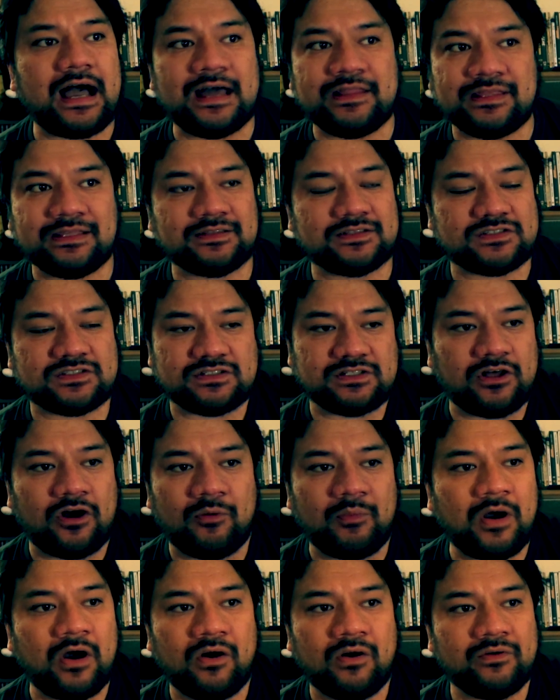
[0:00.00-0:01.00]
I think the
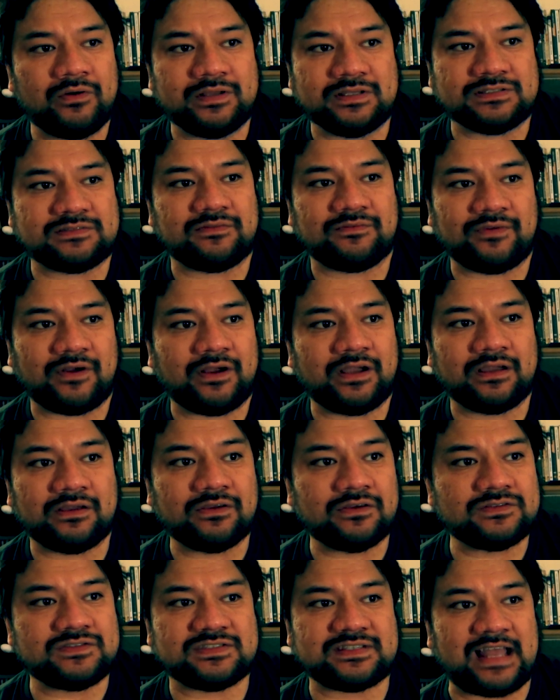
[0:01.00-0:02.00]
slow-mo is a very
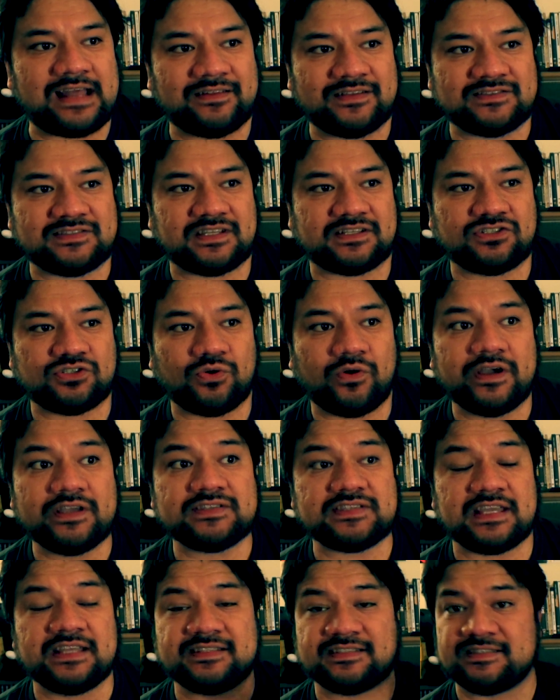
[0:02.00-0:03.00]
good stylistic
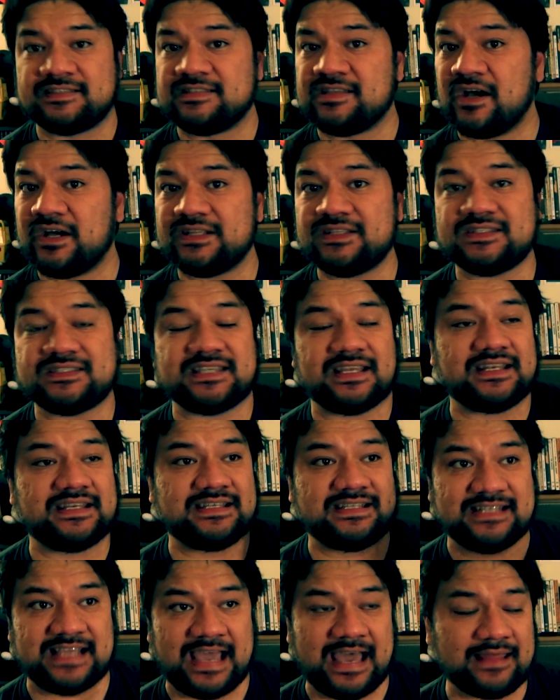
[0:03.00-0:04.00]
choice. It's done to
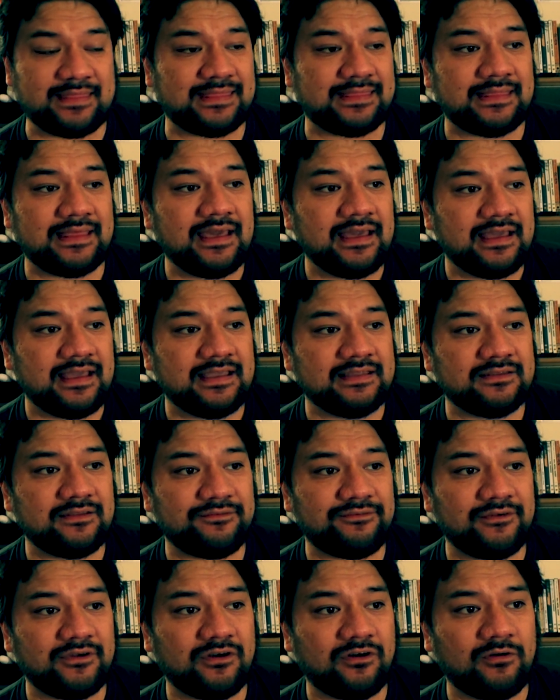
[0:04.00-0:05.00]
death in
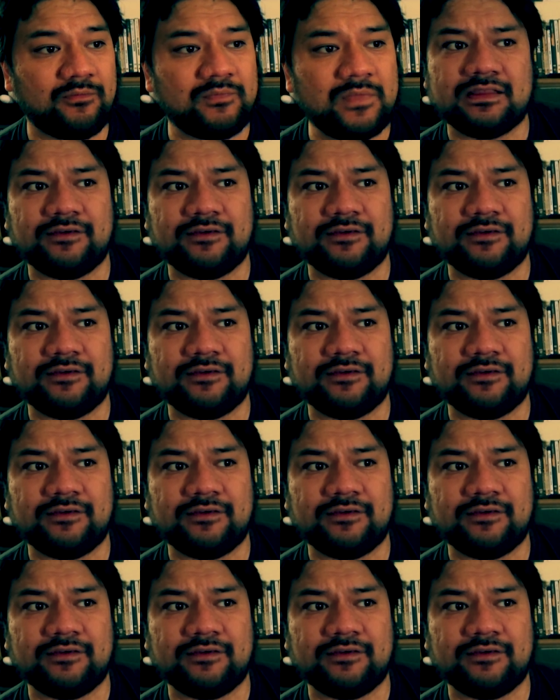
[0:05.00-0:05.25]
the film.